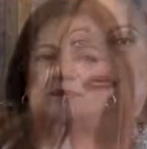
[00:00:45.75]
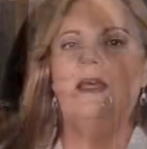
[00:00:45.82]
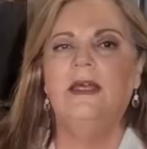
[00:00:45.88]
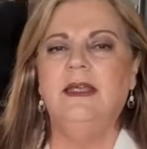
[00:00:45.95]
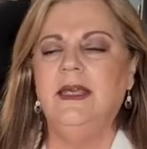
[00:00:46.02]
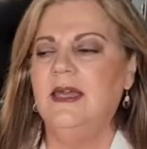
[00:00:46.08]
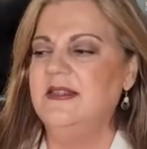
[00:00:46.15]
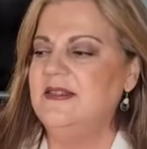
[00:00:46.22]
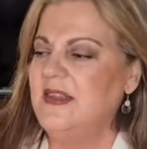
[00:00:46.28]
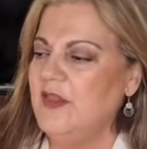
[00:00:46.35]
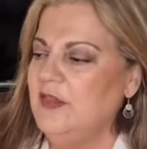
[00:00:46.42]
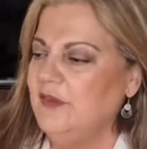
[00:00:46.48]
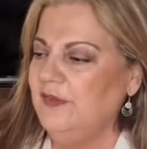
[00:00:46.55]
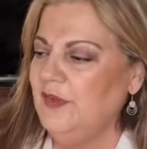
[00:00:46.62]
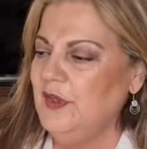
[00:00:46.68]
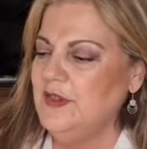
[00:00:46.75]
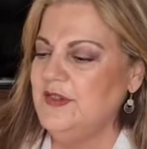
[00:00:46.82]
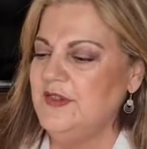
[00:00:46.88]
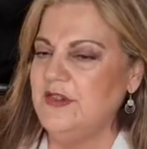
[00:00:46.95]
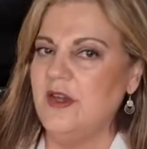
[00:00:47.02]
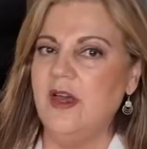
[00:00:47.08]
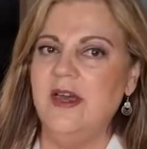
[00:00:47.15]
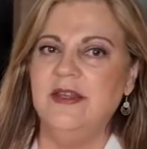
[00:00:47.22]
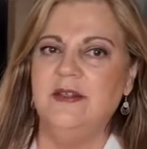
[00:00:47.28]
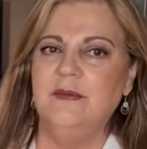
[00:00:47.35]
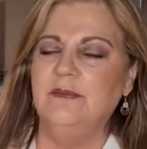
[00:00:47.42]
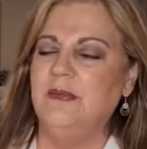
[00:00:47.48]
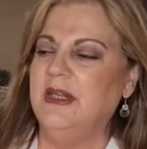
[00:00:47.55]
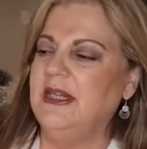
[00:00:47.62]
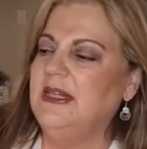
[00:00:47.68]
Okay, so the first
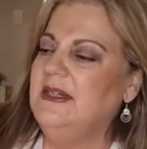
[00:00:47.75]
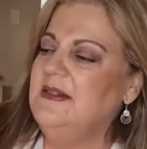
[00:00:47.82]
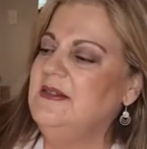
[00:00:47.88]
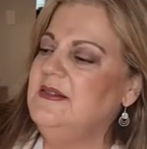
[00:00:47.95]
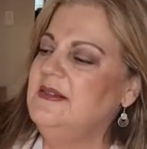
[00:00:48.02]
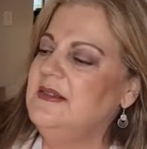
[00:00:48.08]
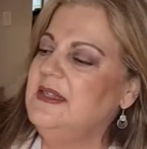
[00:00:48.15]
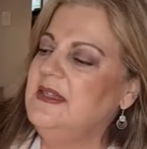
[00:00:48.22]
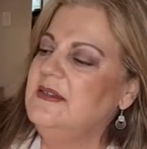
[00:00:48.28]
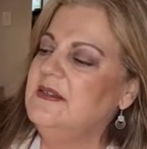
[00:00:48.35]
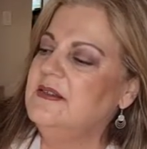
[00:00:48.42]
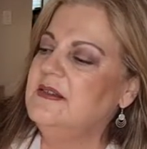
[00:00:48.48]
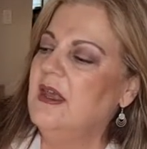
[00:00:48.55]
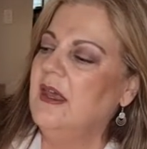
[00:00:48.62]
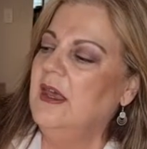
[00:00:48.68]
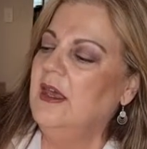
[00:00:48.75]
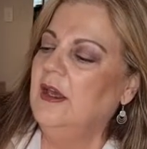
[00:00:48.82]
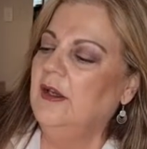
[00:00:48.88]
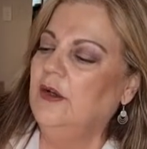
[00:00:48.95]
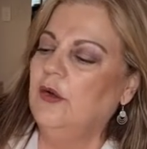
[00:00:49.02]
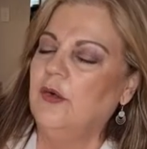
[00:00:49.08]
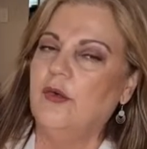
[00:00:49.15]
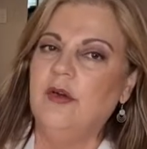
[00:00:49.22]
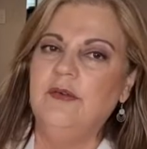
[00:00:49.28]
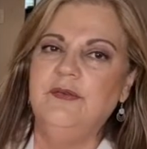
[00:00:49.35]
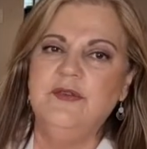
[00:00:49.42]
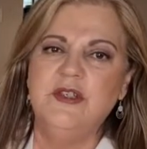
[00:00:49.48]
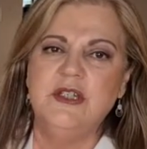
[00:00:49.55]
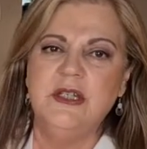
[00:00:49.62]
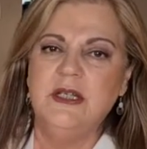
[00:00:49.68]
item is this
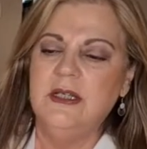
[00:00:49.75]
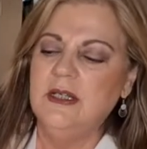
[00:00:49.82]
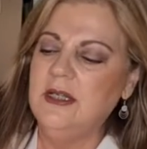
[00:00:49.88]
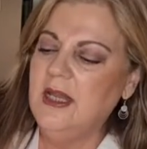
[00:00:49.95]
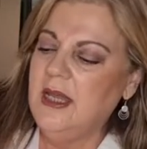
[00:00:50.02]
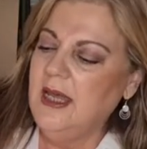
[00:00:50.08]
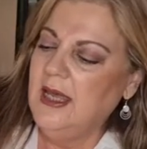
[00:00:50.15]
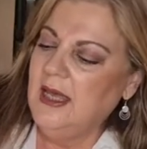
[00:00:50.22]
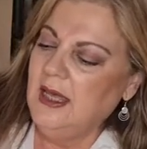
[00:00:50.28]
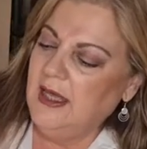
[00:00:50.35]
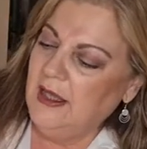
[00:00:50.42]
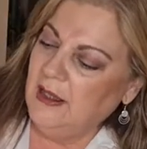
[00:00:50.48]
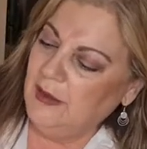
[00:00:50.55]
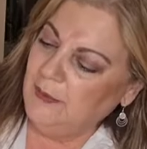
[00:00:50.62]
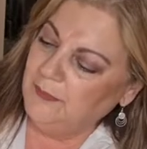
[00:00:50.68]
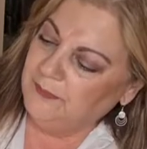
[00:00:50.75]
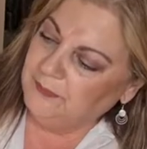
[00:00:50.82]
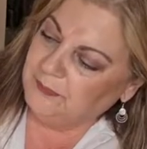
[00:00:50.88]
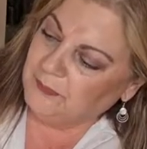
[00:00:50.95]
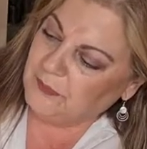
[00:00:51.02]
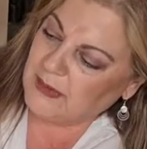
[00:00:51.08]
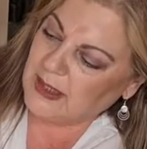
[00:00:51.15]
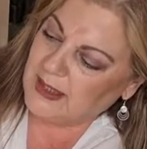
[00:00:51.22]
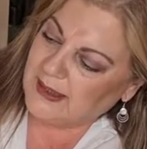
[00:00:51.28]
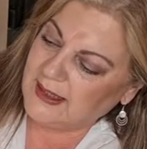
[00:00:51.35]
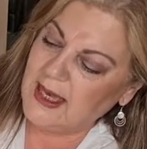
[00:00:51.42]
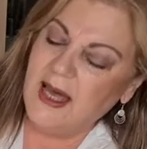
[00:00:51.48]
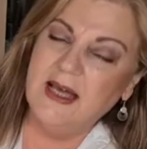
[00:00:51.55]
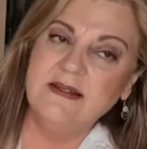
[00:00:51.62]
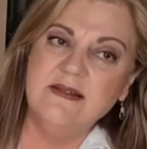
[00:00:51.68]
Crofton um,
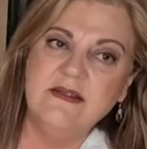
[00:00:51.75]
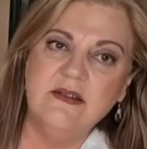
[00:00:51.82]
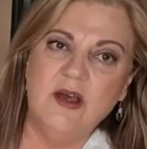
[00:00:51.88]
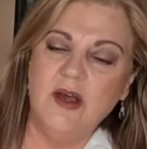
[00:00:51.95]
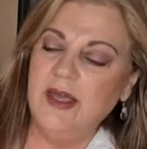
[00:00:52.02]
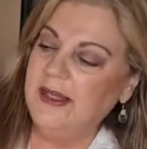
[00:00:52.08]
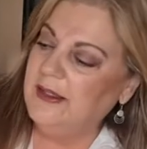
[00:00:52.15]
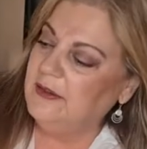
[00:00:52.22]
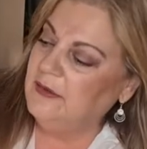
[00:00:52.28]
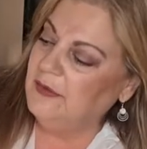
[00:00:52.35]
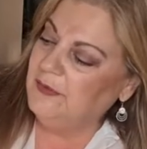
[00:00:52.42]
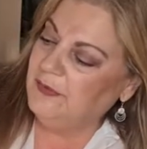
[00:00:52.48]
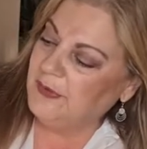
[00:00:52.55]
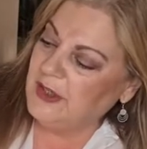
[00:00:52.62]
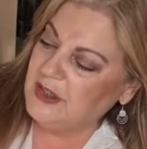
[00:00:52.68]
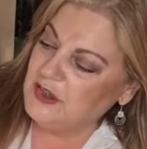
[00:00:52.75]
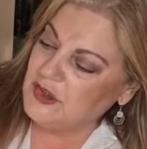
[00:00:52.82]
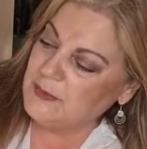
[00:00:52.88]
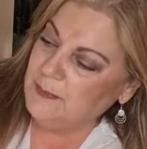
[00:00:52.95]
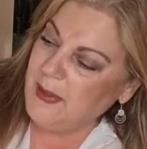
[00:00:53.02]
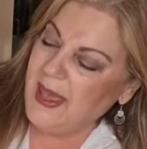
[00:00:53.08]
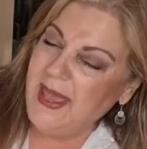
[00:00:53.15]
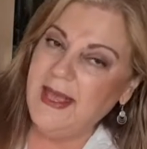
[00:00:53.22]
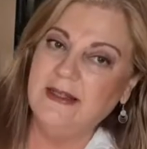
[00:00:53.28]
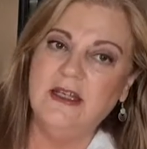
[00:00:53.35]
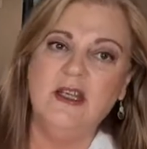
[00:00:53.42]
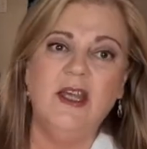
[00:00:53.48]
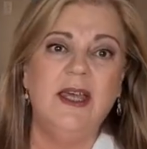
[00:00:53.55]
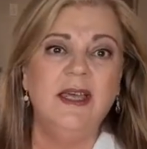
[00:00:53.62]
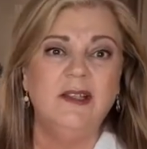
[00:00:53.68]
cast iron French pan
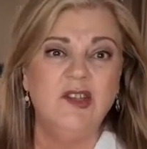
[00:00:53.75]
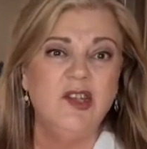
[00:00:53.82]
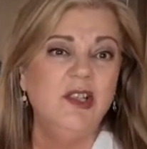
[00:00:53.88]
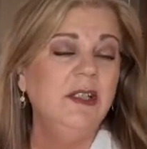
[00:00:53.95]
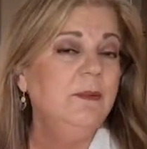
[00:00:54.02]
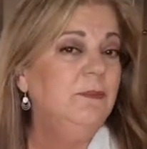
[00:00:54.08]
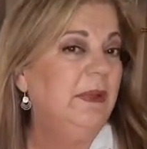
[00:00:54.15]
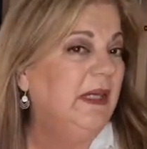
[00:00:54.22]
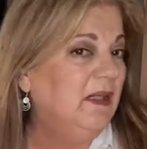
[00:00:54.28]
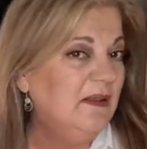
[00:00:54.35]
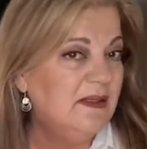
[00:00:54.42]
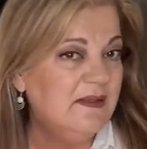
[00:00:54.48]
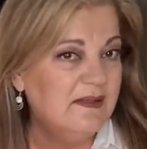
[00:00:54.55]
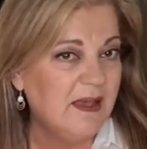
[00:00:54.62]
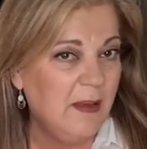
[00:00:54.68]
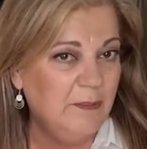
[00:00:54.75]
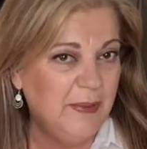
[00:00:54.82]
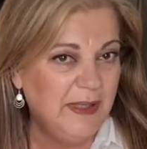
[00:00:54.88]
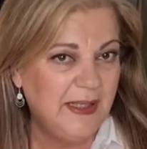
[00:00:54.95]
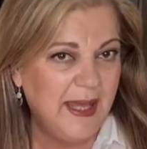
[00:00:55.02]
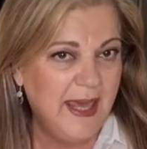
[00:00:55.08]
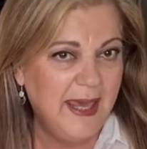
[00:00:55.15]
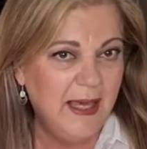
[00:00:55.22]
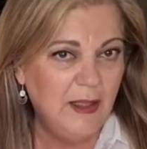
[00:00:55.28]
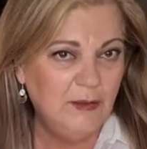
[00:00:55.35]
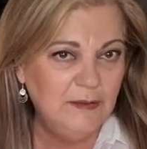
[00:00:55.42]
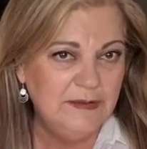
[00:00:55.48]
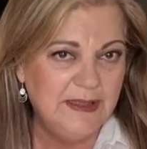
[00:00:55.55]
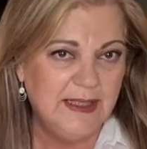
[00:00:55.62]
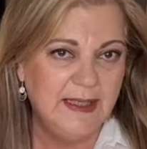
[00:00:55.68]
and I actually picked this up at
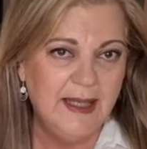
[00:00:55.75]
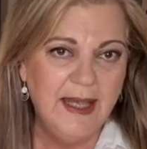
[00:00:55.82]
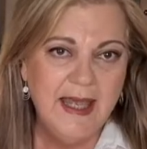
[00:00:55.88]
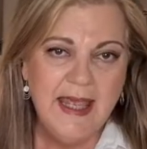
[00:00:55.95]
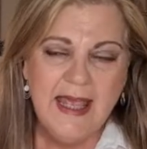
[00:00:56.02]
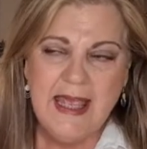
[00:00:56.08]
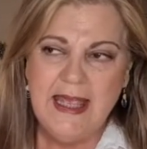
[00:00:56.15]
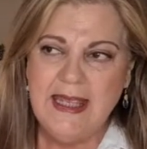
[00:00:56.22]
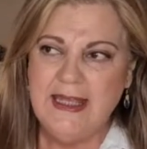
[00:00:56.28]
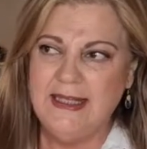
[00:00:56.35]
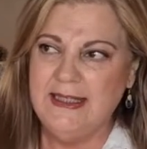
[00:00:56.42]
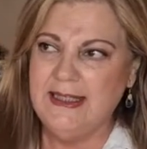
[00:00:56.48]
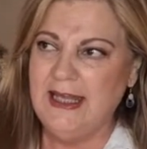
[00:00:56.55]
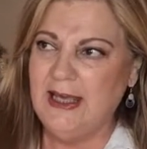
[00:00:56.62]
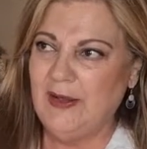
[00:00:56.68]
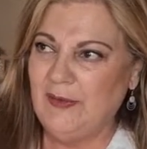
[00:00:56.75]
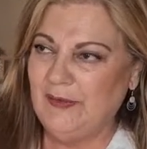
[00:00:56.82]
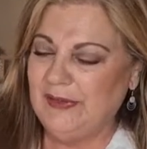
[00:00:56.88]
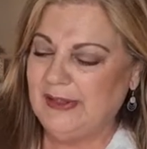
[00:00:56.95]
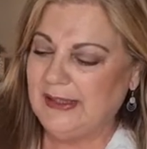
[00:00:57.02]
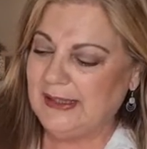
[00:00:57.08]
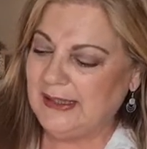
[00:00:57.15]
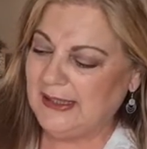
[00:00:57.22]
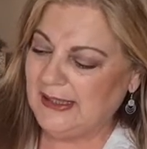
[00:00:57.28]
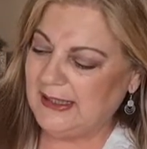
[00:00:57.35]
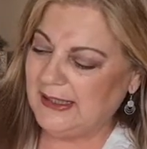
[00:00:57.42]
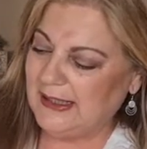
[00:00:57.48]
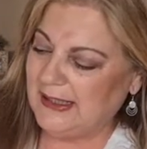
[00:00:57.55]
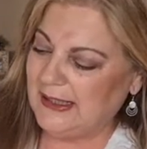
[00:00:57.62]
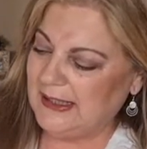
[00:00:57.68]
Aldi. Now
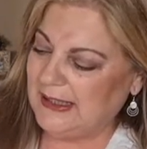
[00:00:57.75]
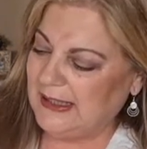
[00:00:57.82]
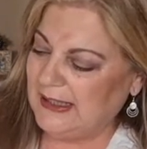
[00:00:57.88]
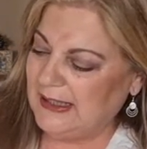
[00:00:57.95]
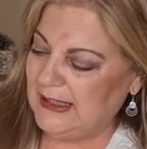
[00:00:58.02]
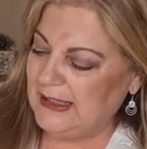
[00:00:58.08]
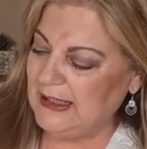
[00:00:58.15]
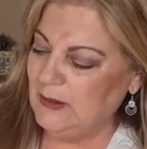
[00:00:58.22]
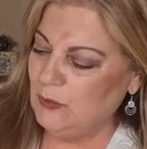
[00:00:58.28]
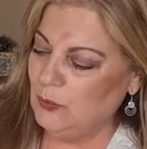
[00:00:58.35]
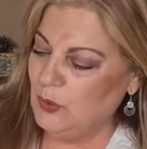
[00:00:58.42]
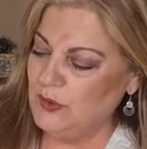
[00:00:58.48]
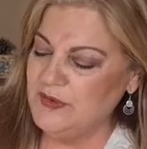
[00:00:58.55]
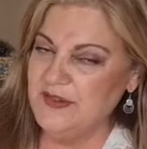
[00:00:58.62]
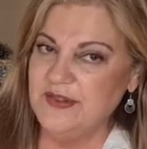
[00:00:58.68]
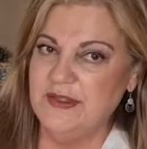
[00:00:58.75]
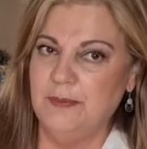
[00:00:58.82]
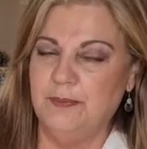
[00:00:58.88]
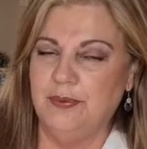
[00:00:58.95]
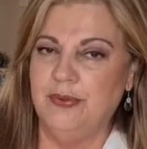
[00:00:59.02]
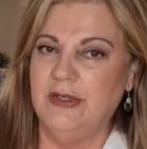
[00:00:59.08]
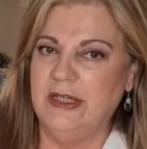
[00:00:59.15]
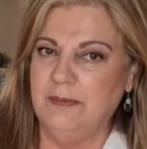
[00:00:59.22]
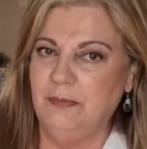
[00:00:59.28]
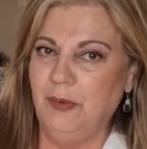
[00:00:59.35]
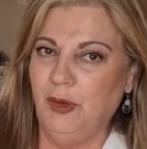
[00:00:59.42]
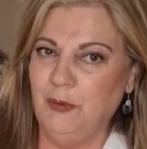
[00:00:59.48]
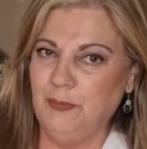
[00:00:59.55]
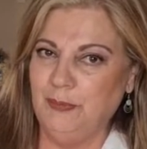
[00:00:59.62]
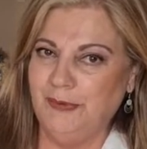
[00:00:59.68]
it was the pretty
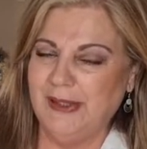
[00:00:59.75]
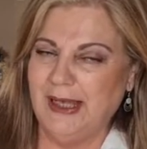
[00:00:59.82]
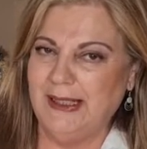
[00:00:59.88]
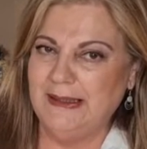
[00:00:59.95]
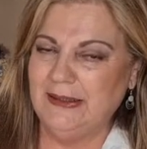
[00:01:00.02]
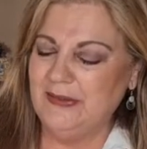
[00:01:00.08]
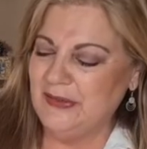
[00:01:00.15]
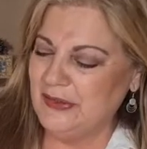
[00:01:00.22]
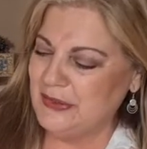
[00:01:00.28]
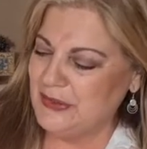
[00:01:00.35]
purple color that